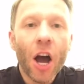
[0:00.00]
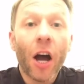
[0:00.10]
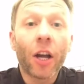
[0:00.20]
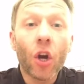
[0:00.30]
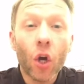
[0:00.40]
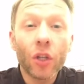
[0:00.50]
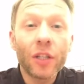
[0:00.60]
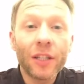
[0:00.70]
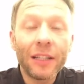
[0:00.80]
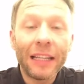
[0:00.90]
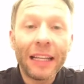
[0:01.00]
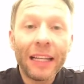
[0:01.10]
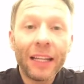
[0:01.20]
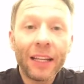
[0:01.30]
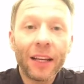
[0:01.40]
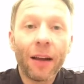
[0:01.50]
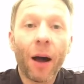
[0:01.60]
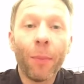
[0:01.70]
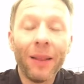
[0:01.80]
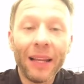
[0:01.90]
I constantly
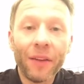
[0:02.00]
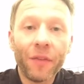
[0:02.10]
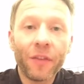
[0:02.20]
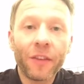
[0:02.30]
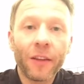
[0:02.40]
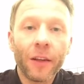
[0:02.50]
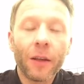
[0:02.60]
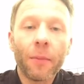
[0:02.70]
uplift